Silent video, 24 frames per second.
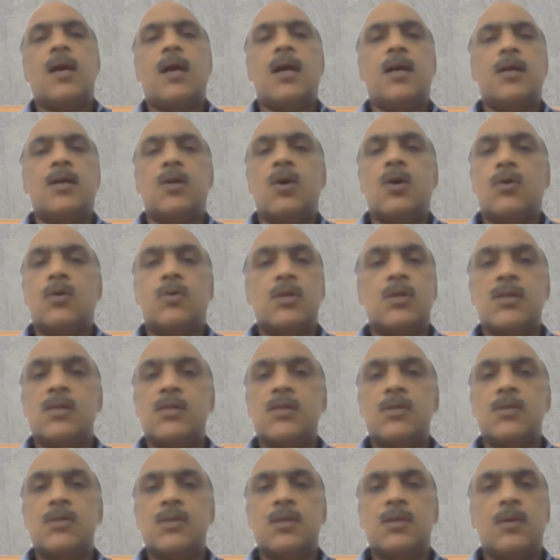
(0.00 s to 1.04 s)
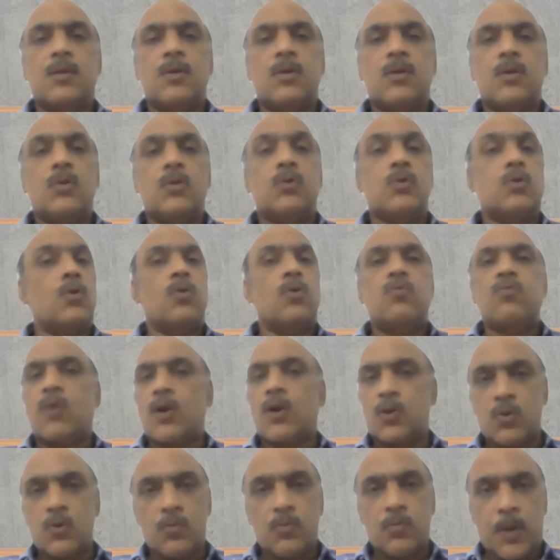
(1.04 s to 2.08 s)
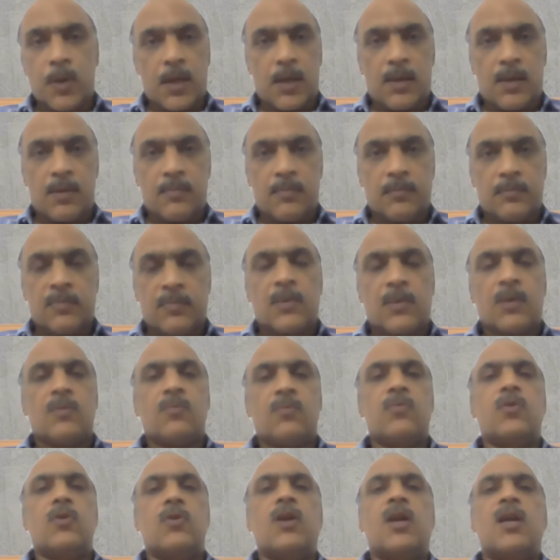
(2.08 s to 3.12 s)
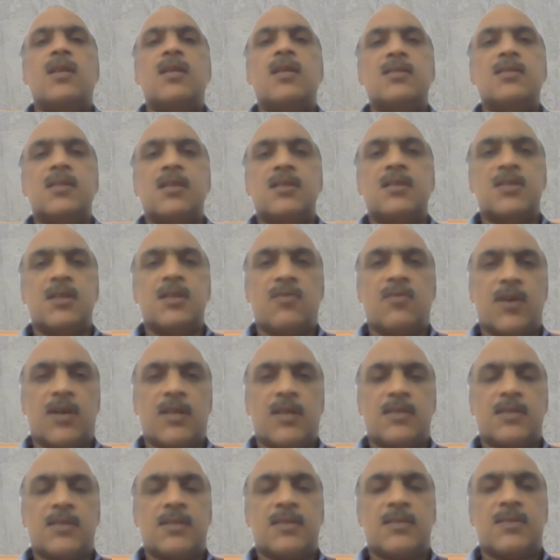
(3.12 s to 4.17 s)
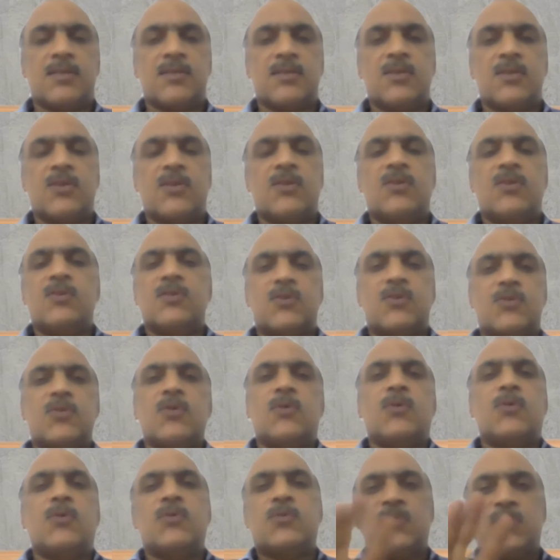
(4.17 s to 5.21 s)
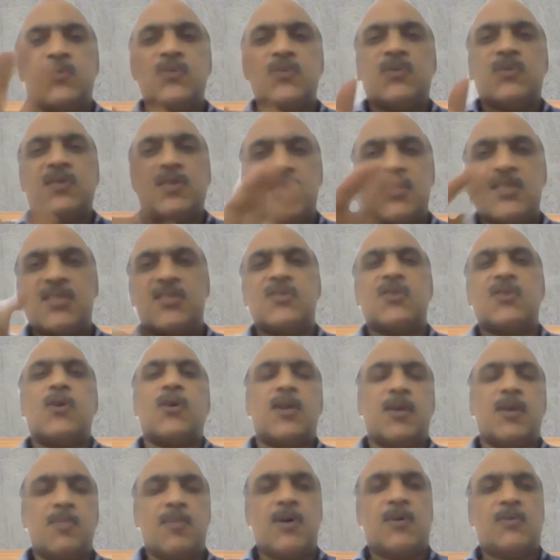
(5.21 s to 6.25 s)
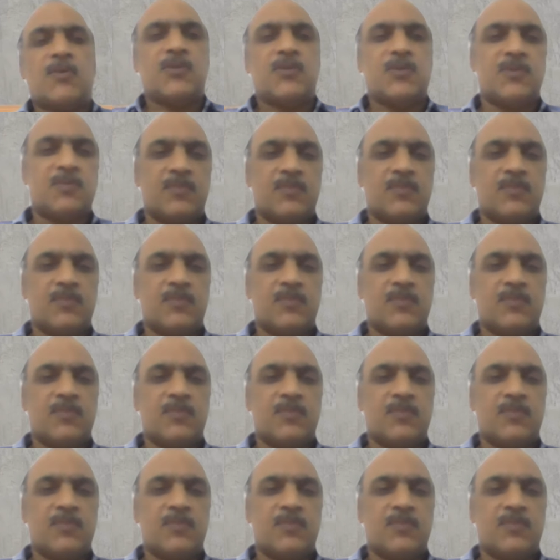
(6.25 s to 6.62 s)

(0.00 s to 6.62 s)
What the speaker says: and doctors don't want to pay for any such devices. So this is all about.